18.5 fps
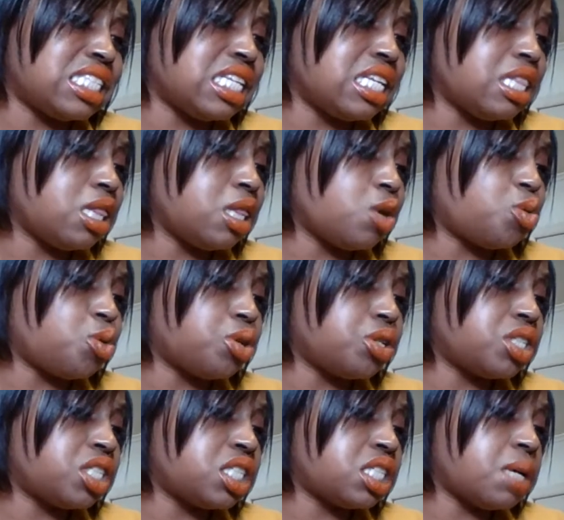it
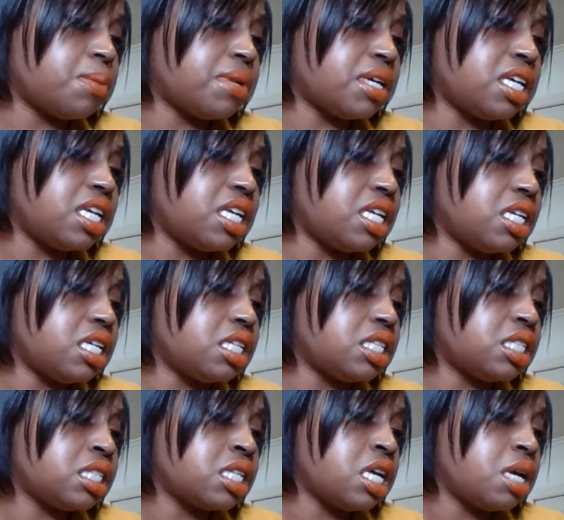lowered some of
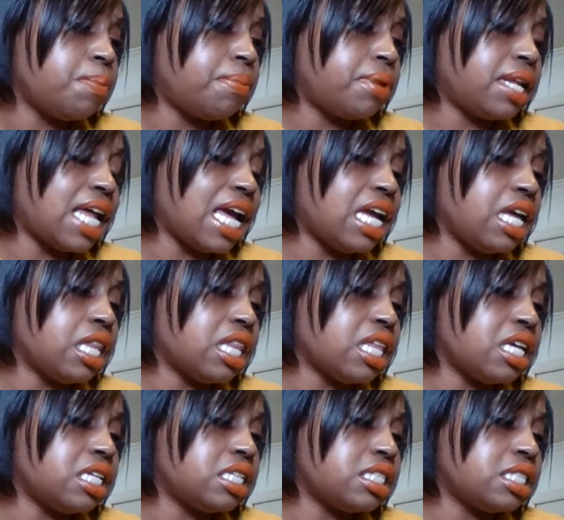his
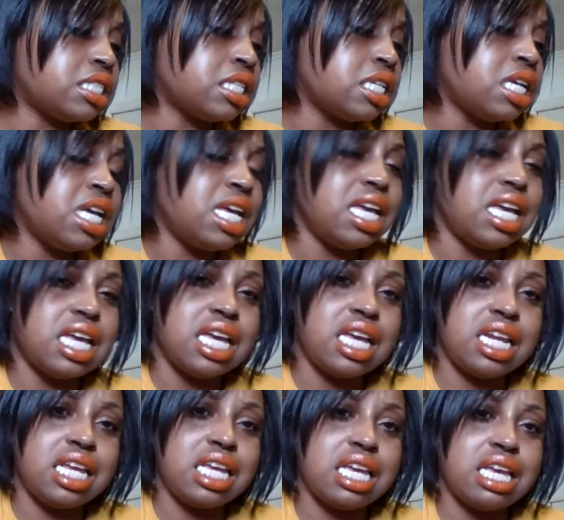platelets,
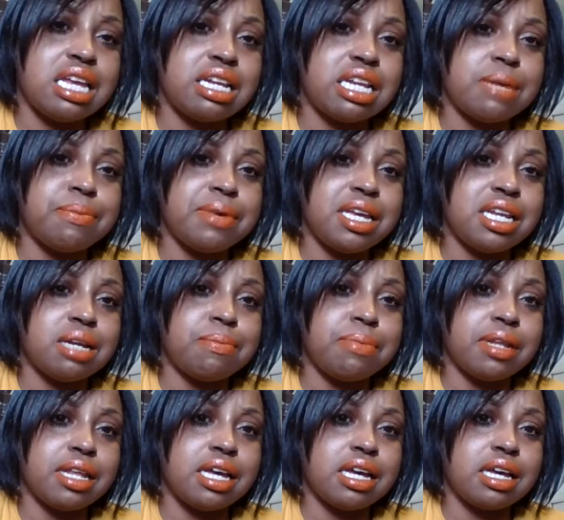and he ended up getting a
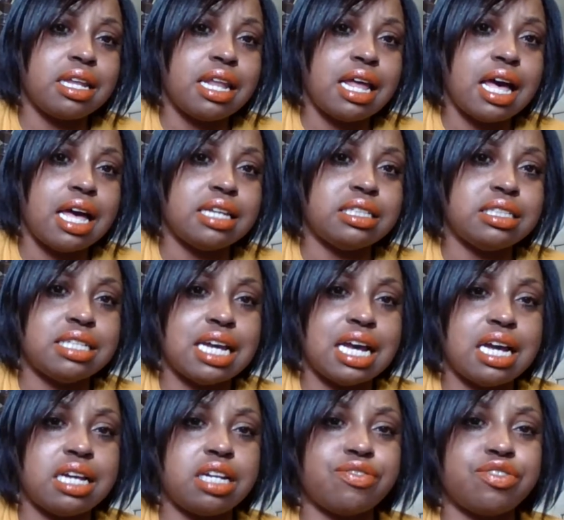blood clot and
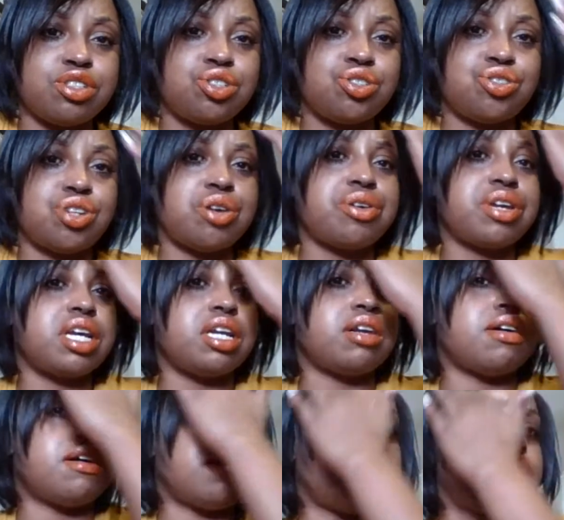dying of a stroke and
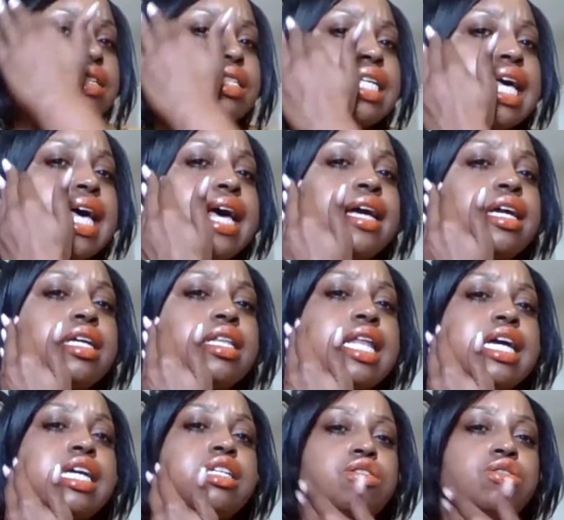a heart attack
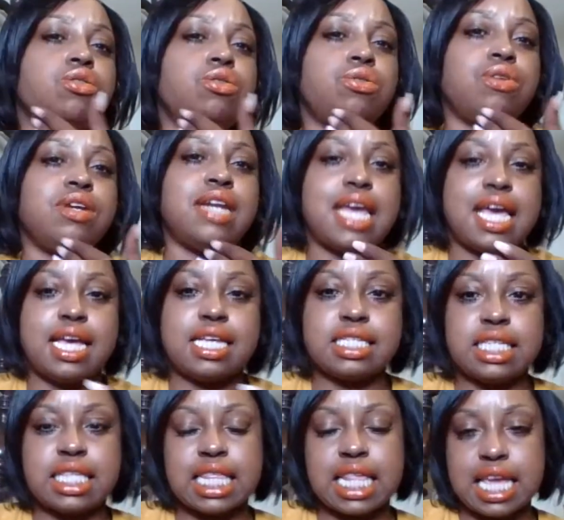like 2-3
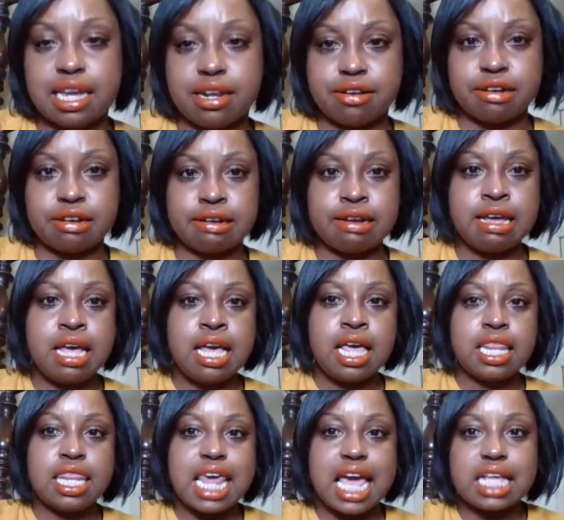days later.
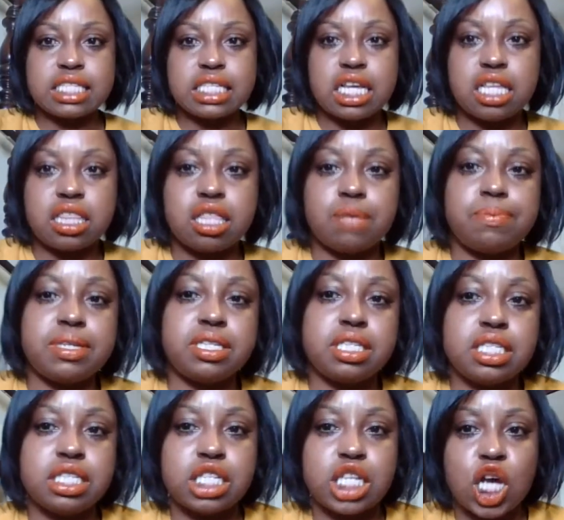That's the
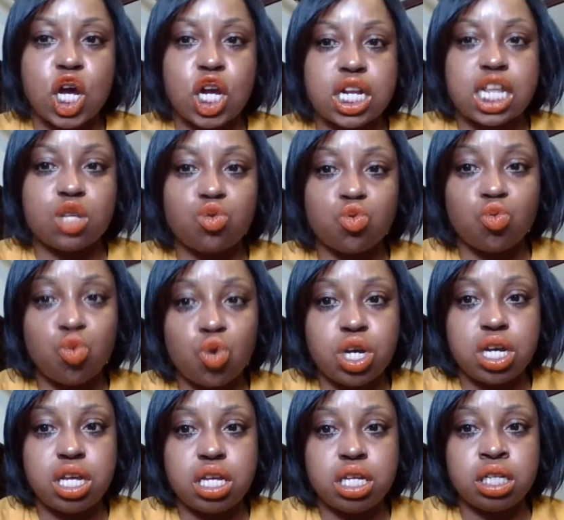bizarre. That's
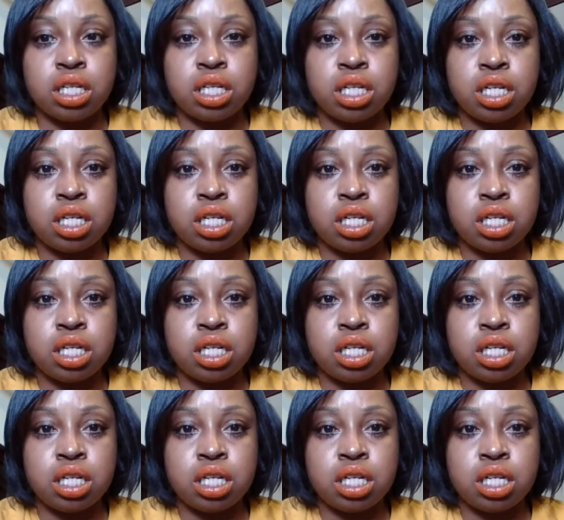one,